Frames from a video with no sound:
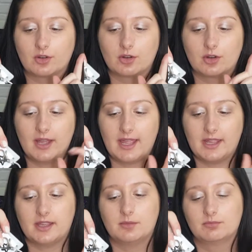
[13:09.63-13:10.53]
or
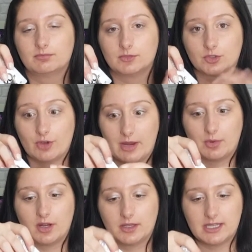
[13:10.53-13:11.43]
a grey one.